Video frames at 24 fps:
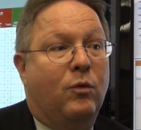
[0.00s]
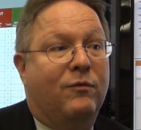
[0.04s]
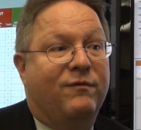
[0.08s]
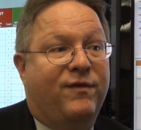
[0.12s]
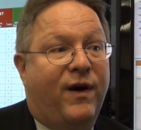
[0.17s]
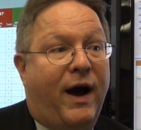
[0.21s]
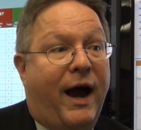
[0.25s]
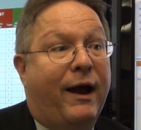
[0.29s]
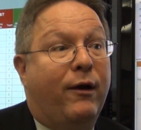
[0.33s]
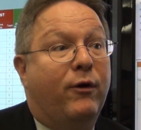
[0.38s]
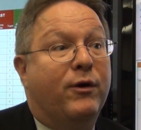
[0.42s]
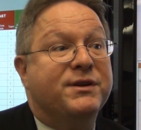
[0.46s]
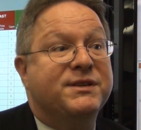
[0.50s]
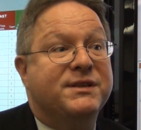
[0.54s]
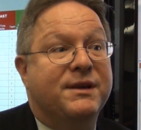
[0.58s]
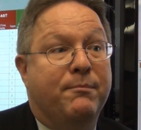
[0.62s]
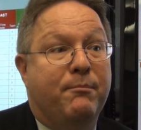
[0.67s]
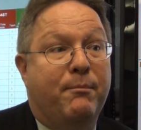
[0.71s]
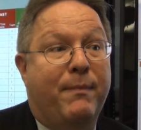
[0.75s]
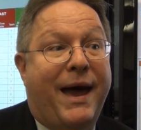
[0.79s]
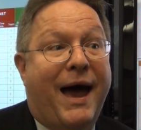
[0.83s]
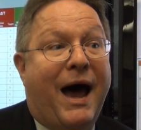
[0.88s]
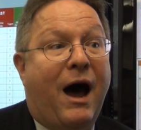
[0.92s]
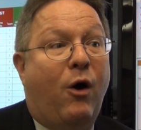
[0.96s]
virus
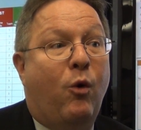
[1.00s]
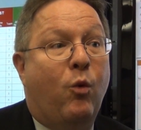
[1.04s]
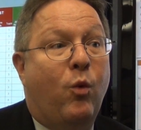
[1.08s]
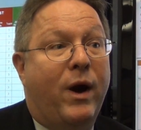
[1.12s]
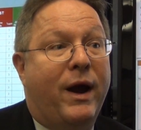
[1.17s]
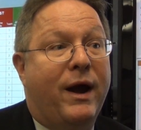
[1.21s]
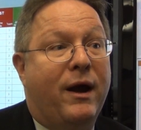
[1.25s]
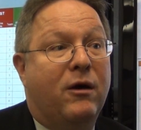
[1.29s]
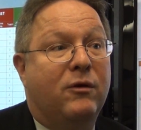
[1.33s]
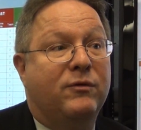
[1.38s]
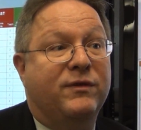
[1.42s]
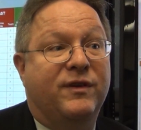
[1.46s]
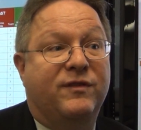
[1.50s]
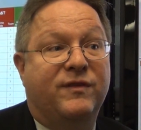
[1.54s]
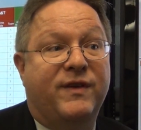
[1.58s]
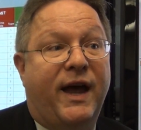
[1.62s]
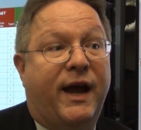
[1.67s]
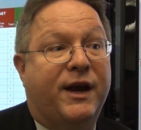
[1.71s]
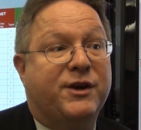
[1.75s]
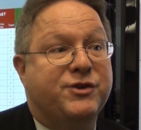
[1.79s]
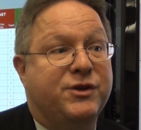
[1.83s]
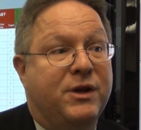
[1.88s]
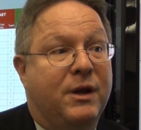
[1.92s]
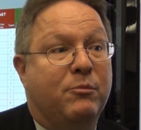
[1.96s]
and malware
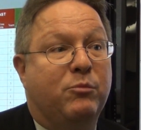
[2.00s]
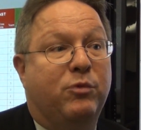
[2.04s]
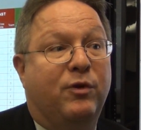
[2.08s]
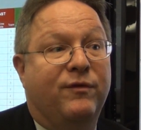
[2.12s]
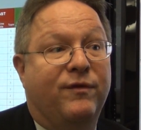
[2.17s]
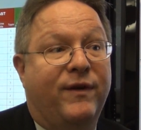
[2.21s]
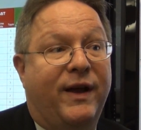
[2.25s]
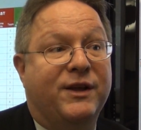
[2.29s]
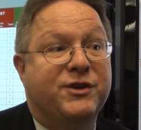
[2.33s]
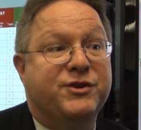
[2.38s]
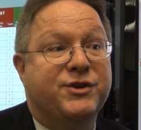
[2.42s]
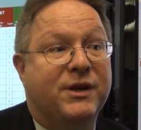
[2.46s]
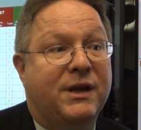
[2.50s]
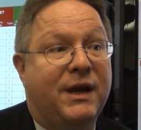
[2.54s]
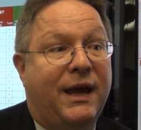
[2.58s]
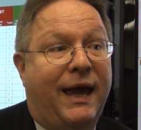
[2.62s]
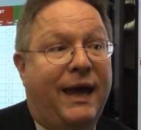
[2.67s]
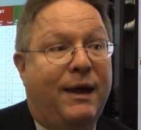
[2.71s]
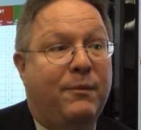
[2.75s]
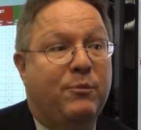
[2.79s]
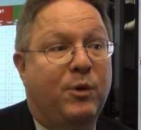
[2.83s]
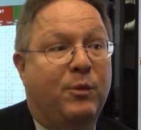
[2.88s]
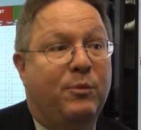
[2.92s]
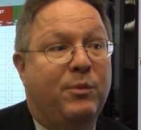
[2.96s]
detection and prevention
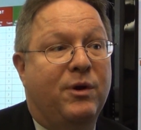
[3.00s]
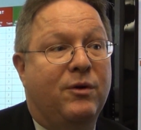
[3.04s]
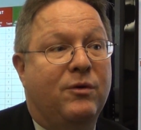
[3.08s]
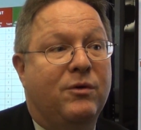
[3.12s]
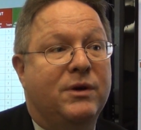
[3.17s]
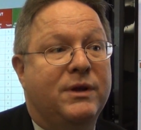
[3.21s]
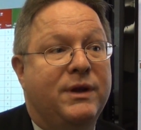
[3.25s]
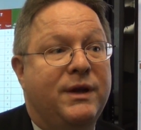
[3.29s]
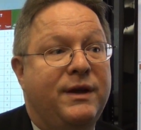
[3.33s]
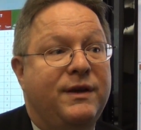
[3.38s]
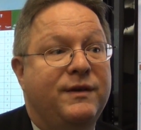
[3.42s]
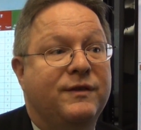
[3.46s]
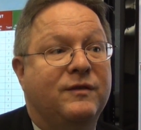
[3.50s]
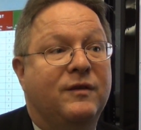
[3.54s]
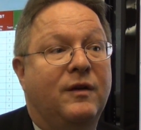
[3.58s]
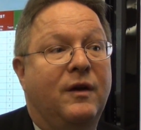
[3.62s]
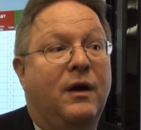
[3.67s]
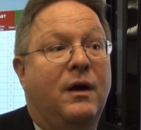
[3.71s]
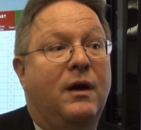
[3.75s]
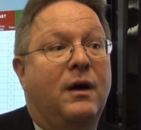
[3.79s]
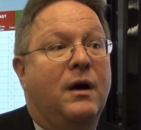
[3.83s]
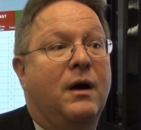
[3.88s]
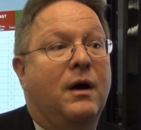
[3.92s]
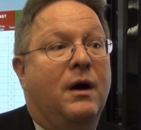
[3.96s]
capabilities
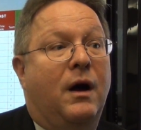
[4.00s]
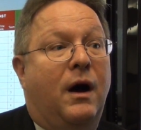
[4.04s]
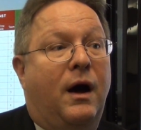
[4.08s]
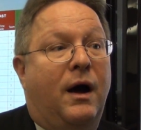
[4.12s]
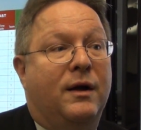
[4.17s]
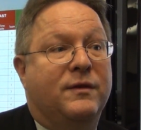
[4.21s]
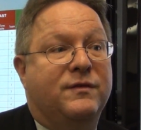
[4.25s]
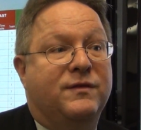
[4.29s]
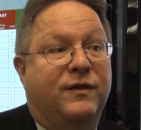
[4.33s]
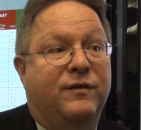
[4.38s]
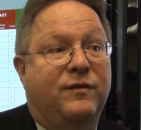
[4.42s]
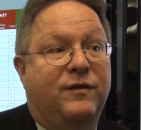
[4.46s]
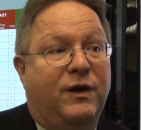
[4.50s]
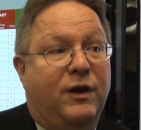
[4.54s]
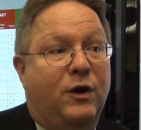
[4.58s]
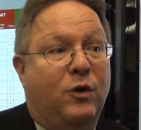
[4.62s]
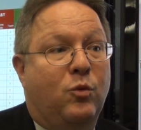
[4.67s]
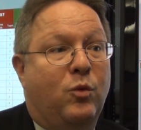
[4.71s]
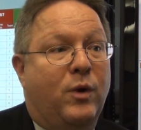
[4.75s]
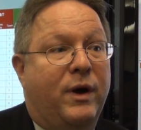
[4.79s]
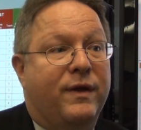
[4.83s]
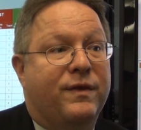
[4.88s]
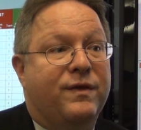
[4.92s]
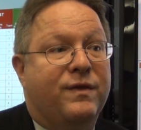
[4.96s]
to deal
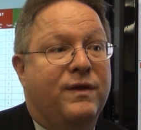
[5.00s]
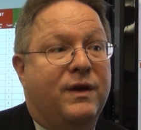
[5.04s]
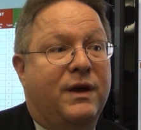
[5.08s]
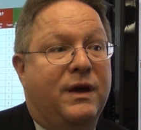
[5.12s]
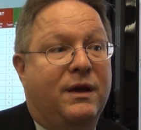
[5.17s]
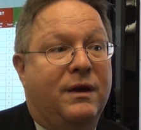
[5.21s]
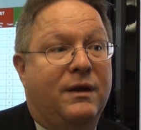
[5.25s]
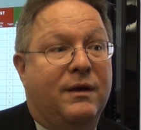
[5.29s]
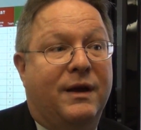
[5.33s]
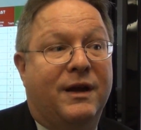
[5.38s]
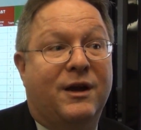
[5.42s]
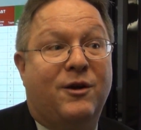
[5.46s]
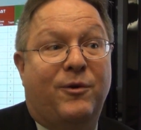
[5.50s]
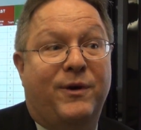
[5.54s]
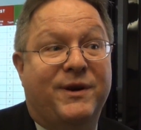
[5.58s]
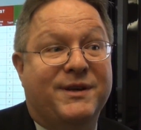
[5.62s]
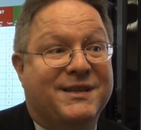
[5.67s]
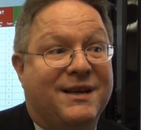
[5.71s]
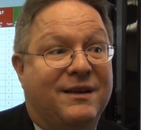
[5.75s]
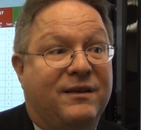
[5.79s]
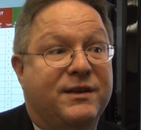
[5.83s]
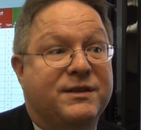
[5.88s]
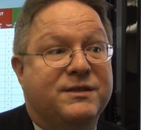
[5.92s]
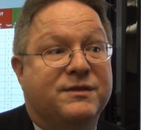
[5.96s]
with the
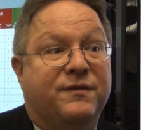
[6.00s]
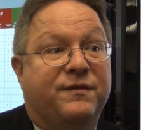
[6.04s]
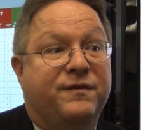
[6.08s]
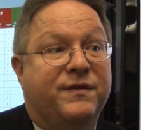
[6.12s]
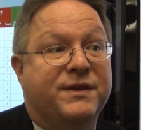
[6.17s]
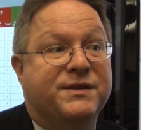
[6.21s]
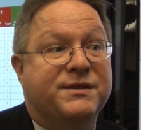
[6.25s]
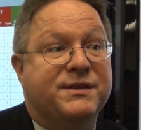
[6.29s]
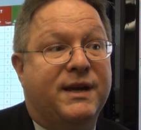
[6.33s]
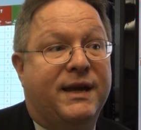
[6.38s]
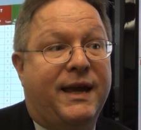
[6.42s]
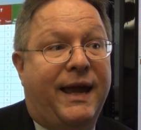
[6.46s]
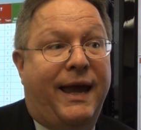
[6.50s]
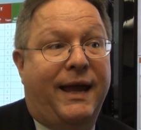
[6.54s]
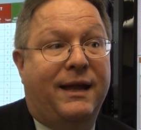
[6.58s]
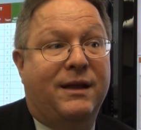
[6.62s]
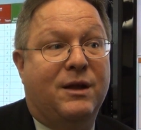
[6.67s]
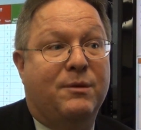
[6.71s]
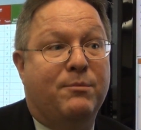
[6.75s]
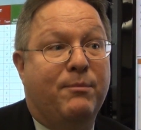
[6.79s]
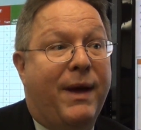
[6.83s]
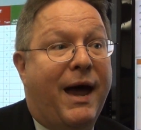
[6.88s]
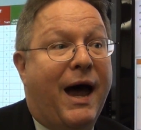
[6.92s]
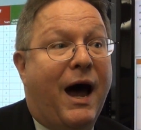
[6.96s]
increasingly
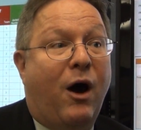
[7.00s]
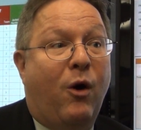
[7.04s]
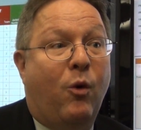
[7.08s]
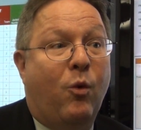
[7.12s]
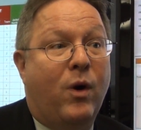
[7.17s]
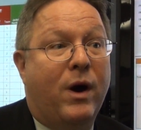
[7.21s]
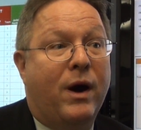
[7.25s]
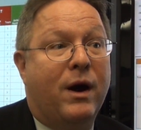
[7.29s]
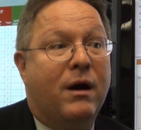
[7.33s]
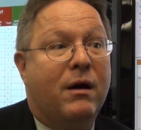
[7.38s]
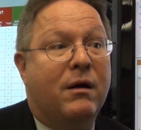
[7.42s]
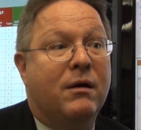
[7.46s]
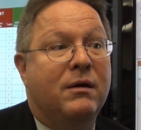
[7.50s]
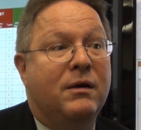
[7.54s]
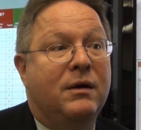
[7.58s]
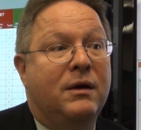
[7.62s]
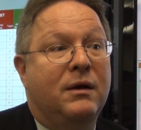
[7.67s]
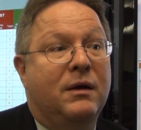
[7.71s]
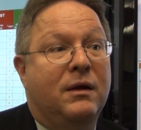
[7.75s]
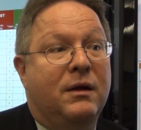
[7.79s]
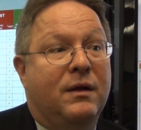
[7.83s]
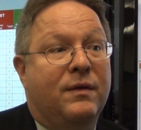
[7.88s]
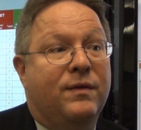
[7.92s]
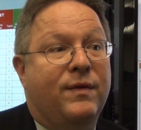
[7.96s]
sophisticated malware
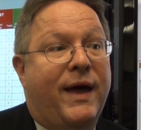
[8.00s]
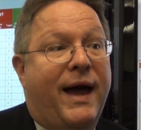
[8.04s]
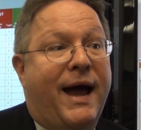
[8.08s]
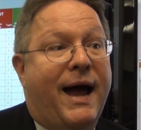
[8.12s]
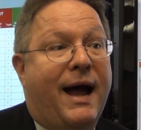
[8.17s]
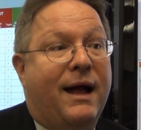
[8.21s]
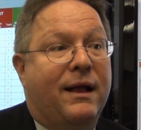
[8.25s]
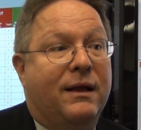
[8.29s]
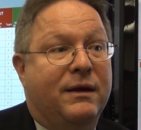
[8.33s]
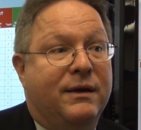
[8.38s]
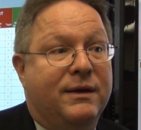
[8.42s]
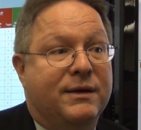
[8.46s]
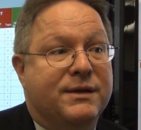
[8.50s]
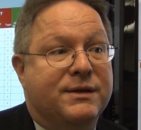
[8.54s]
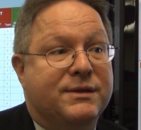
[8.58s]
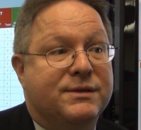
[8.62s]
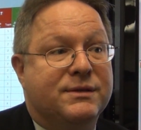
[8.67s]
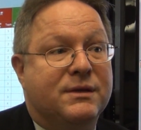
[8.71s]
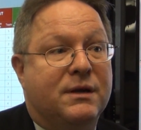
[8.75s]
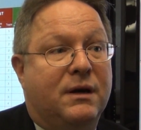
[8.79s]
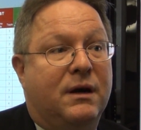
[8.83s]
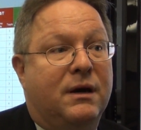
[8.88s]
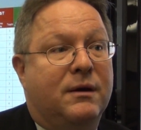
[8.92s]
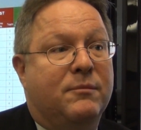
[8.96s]
that
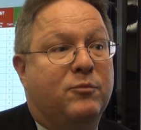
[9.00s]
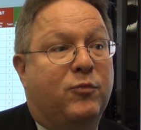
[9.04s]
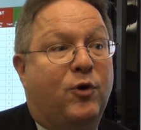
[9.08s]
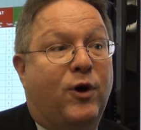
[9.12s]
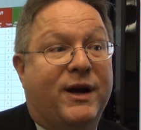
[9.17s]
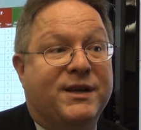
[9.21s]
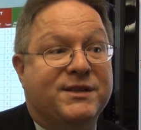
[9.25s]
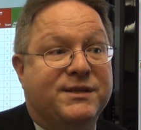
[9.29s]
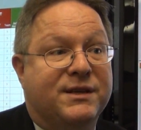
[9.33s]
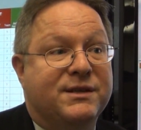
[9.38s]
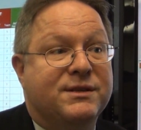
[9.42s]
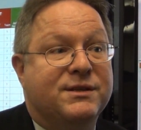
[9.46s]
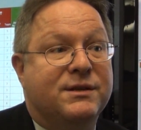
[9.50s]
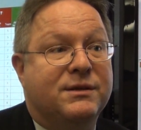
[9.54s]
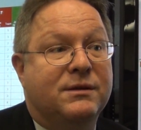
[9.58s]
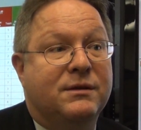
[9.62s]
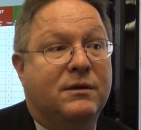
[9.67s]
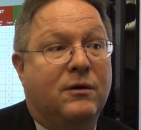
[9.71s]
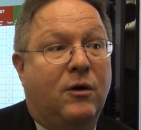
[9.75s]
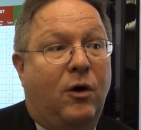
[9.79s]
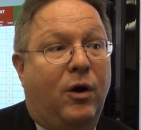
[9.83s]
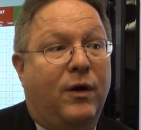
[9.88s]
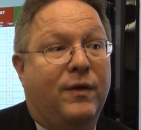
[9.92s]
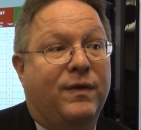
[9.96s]
is present
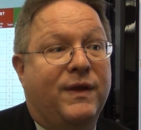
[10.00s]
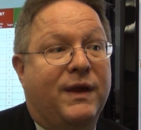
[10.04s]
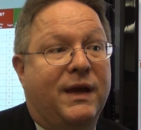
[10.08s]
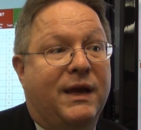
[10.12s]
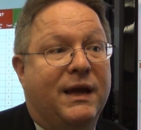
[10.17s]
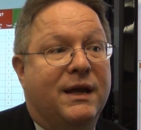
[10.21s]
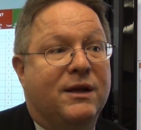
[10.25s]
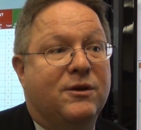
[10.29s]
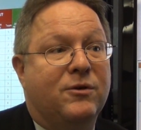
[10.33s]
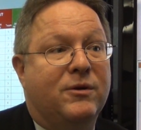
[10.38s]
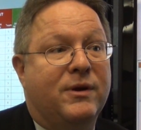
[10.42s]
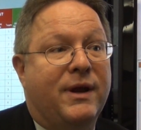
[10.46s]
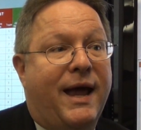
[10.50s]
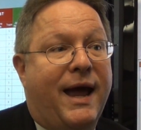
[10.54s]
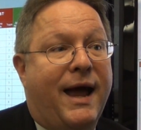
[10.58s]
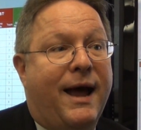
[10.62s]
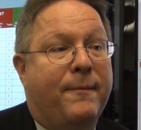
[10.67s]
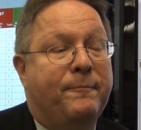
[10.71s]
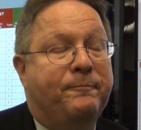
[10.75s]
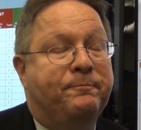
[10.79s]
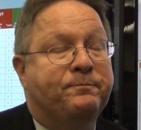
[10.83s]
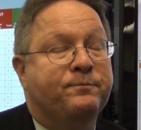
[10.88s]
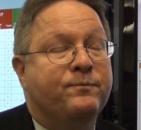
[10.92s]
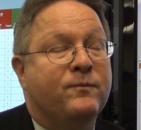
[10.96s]
on the internet.